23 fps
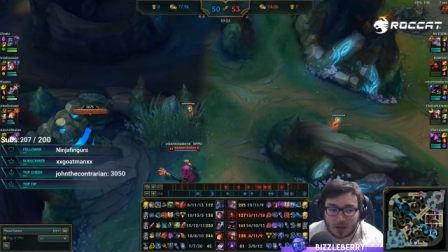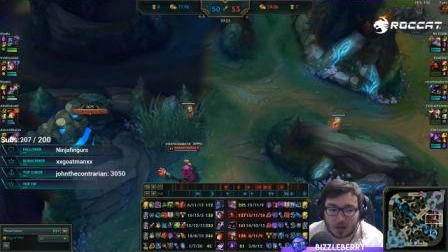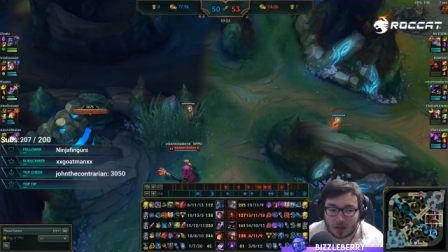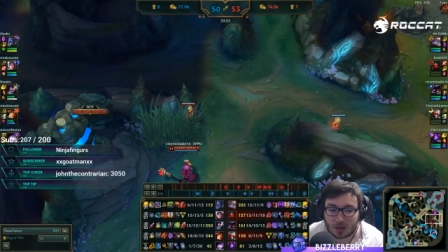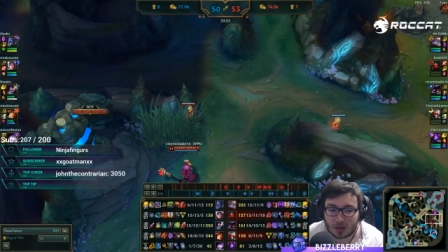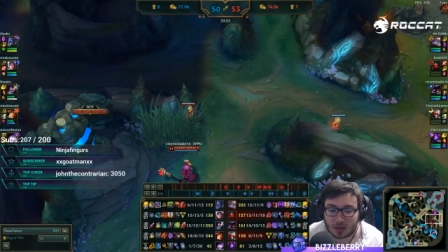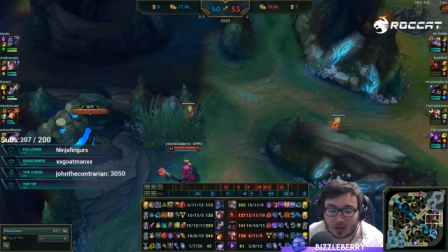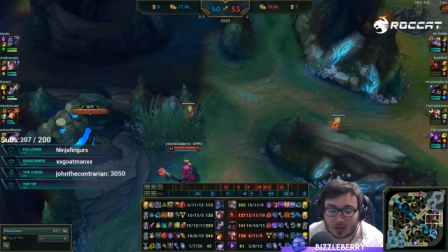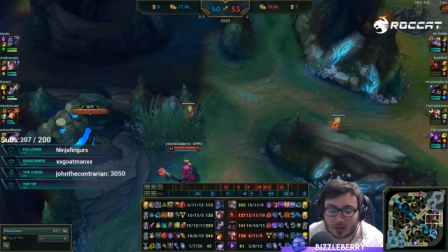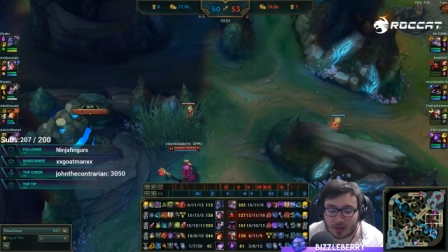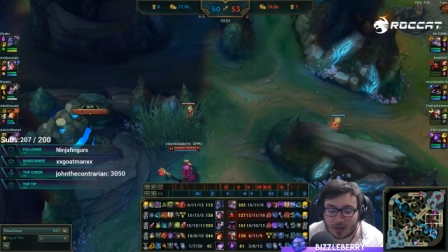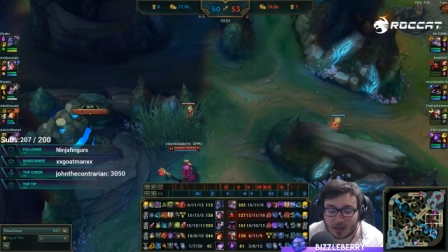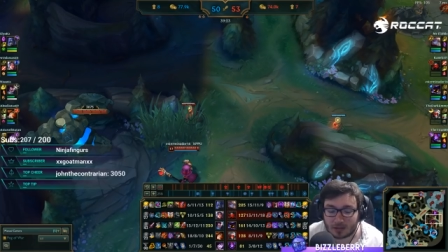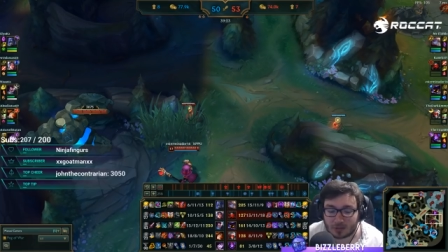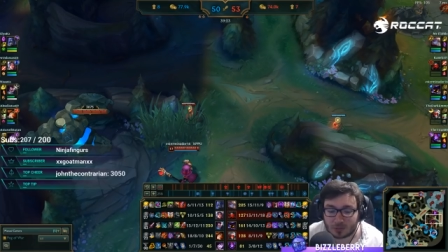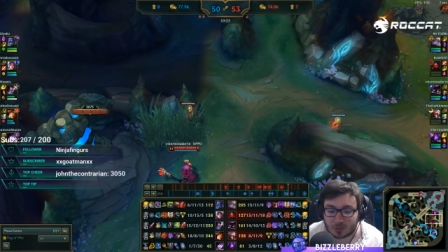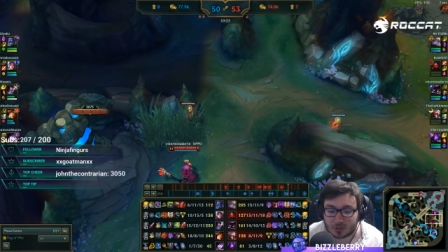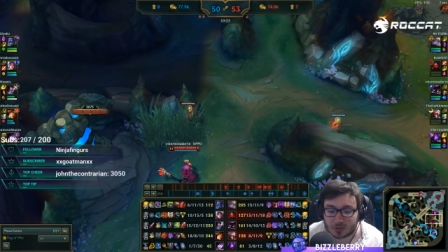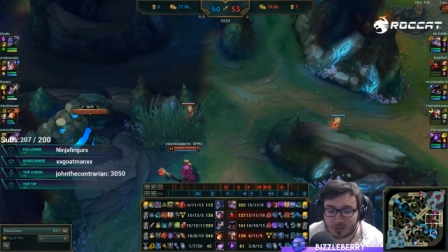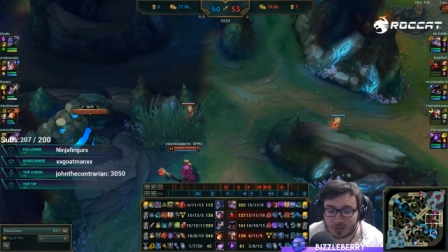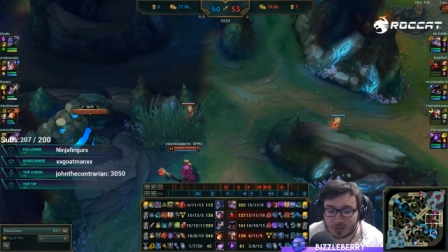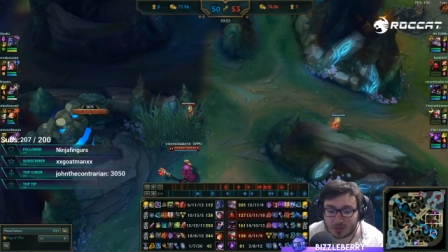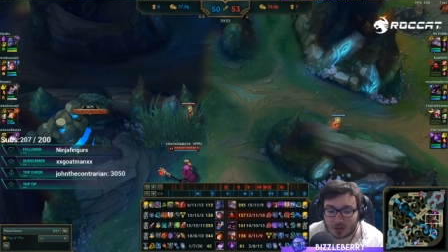There
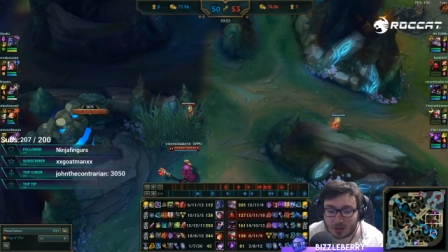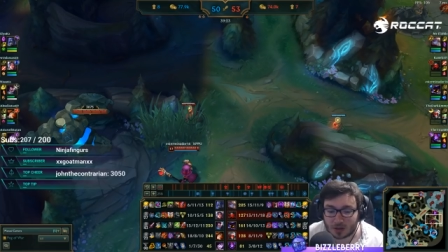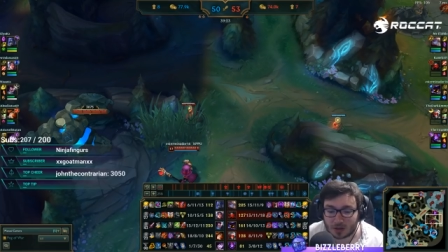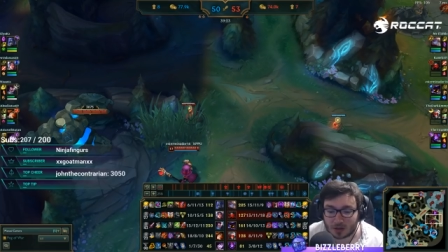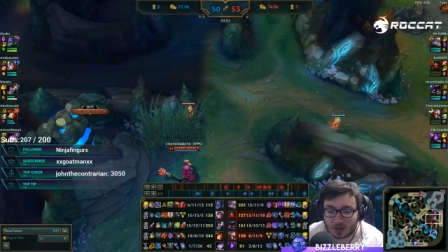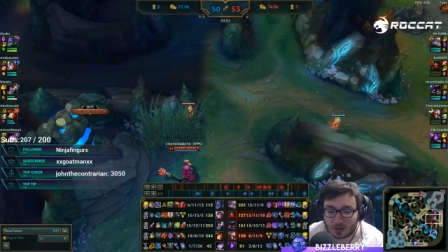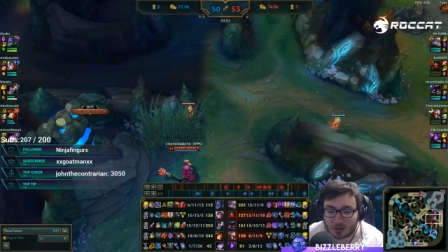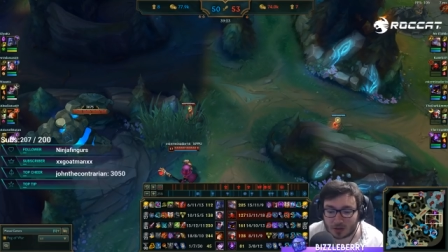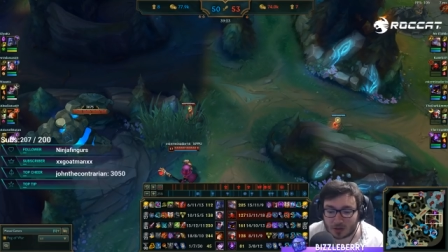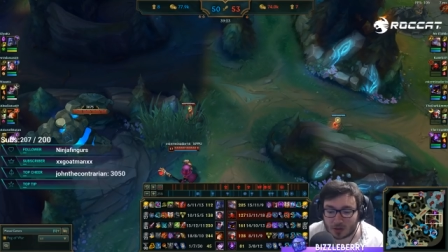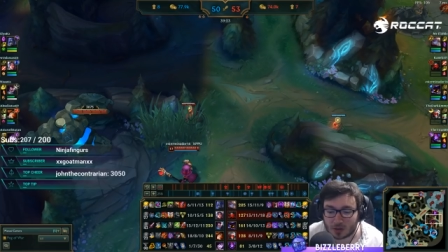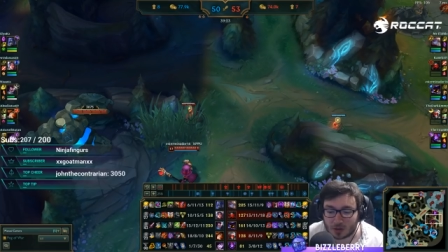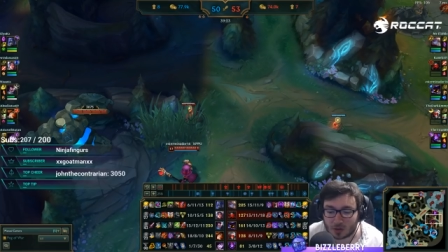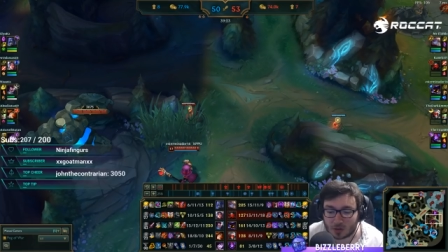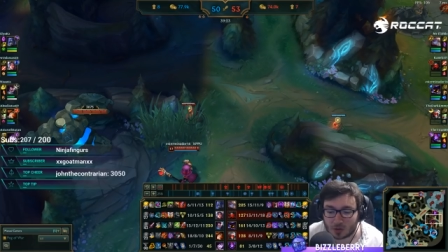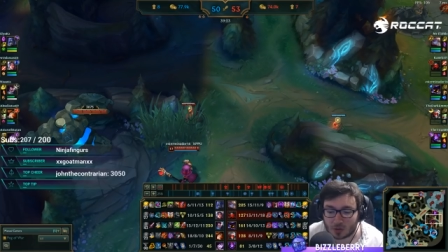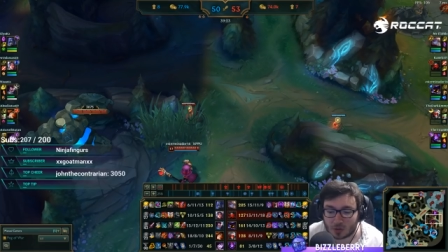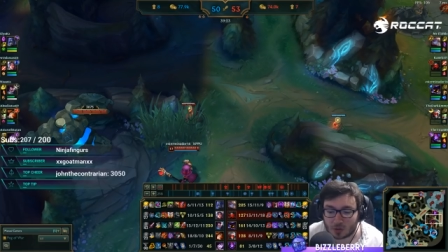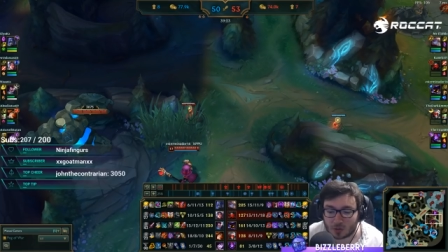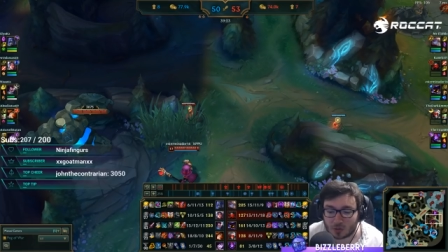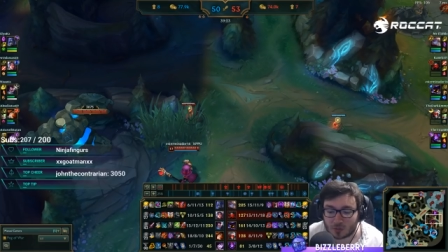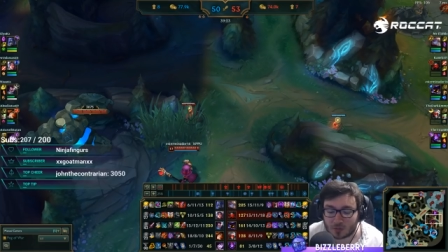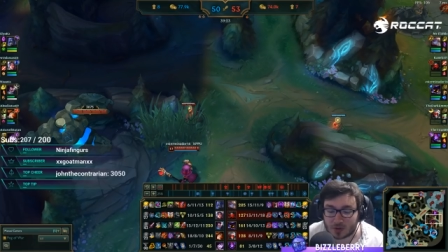was like
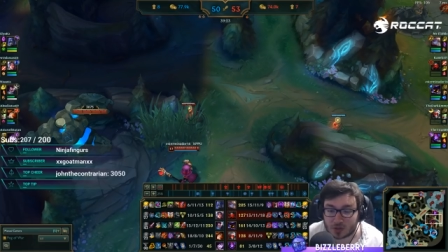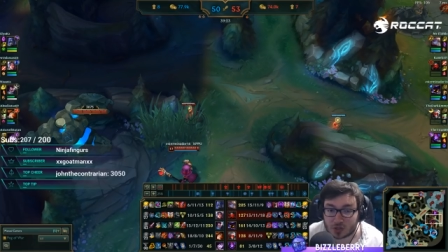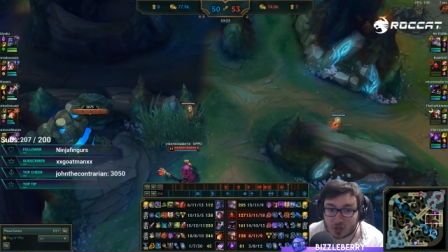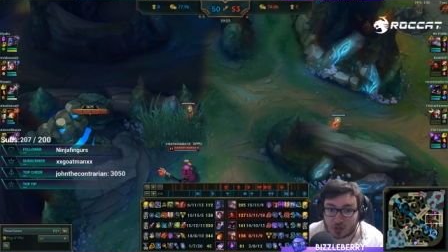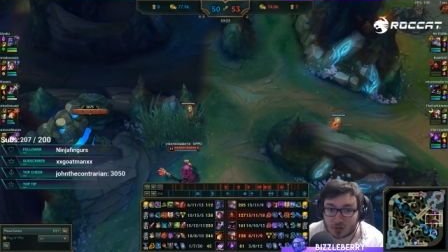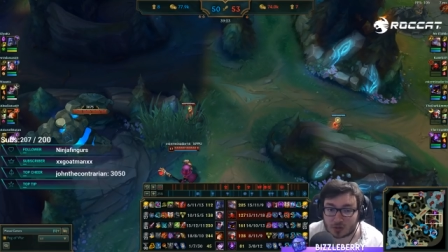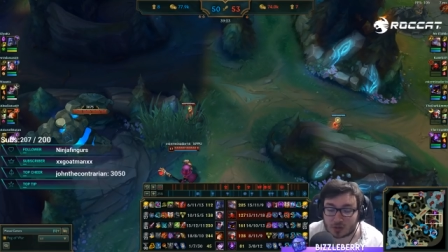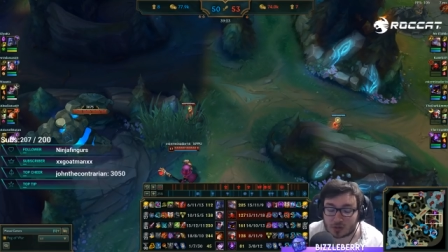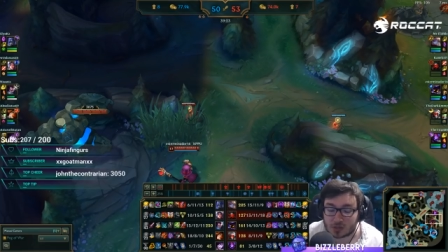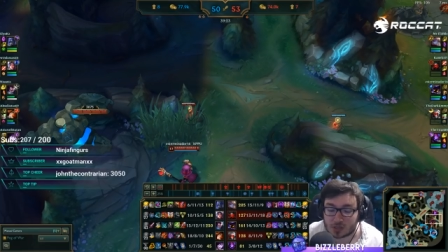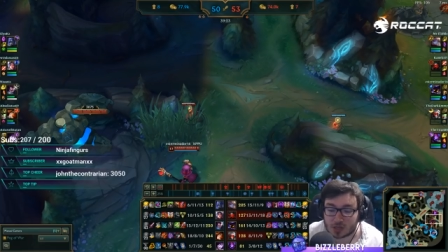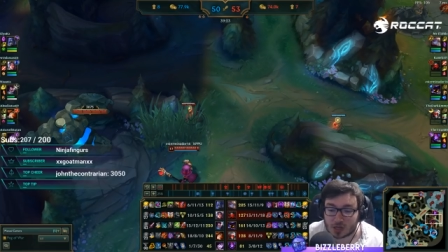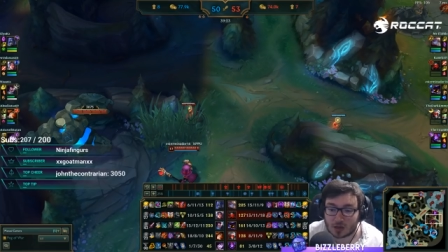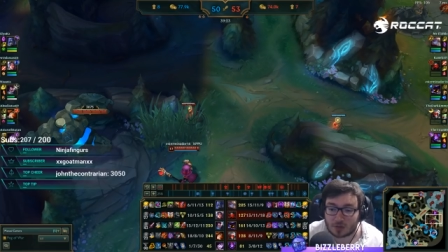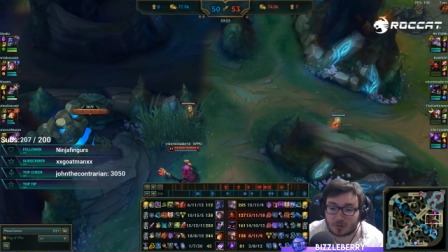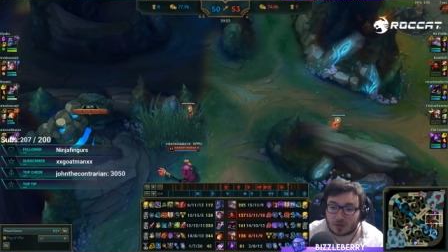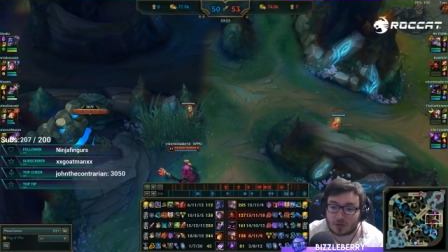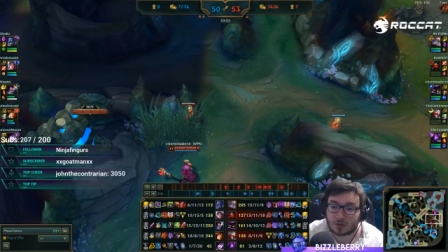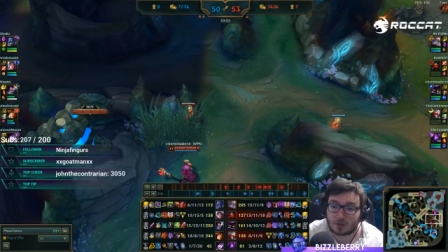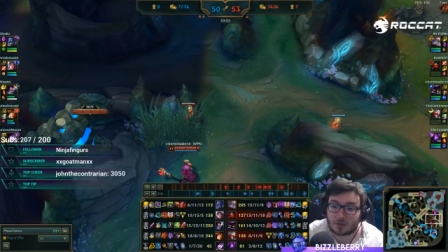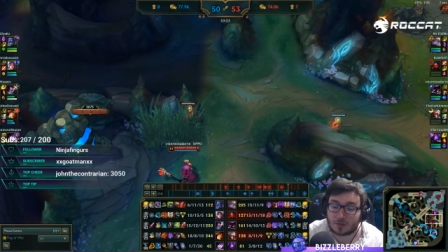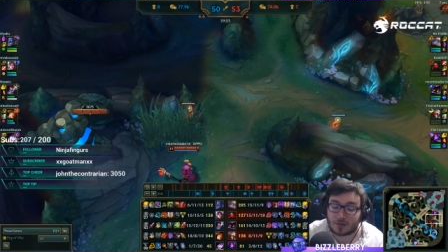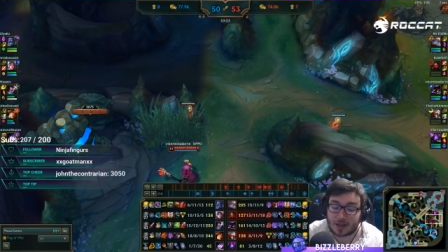no vision to cover
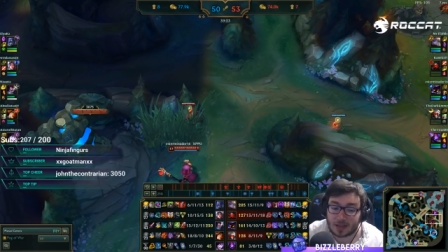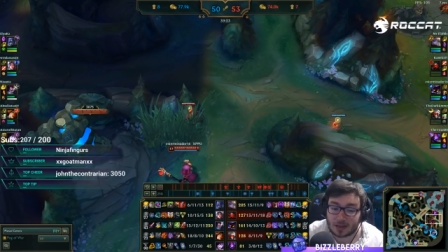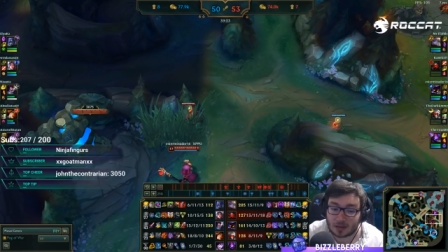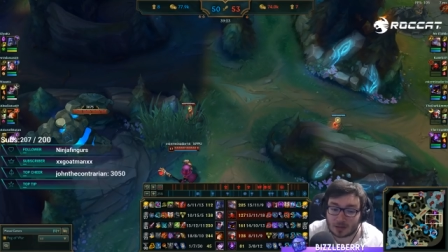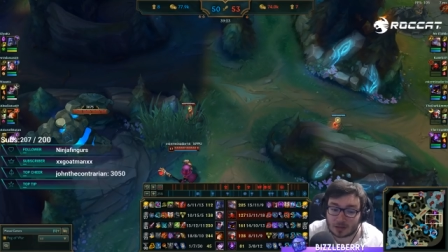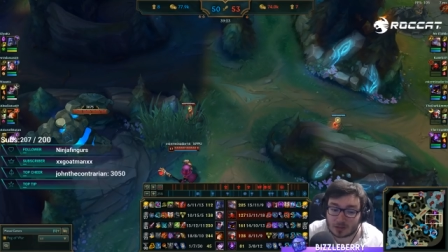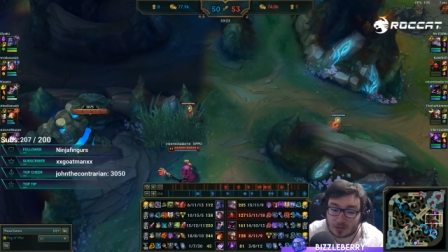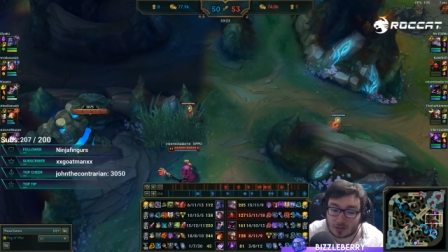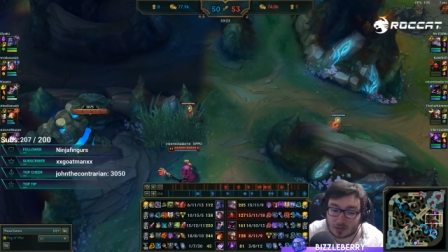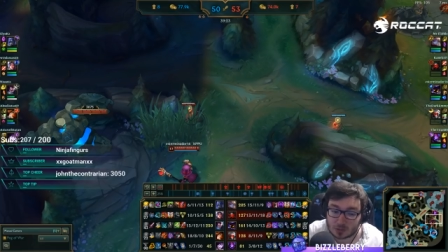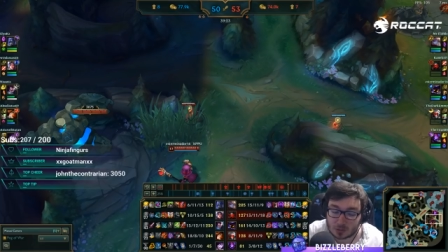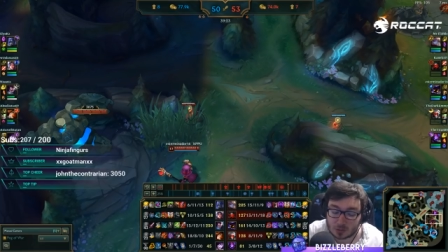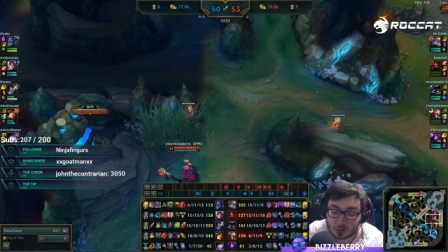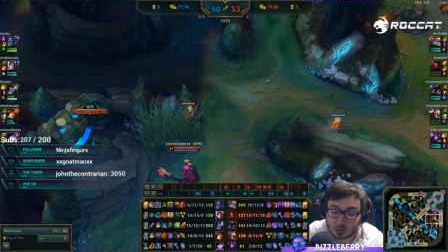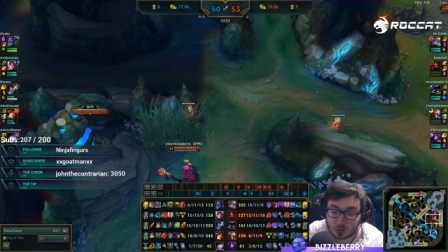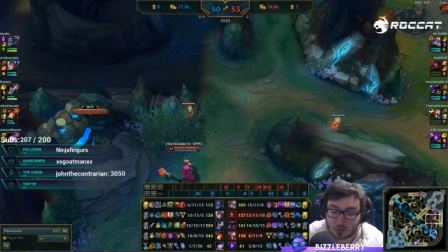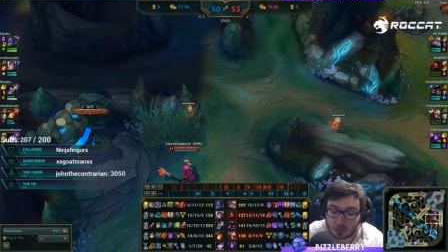your flanks at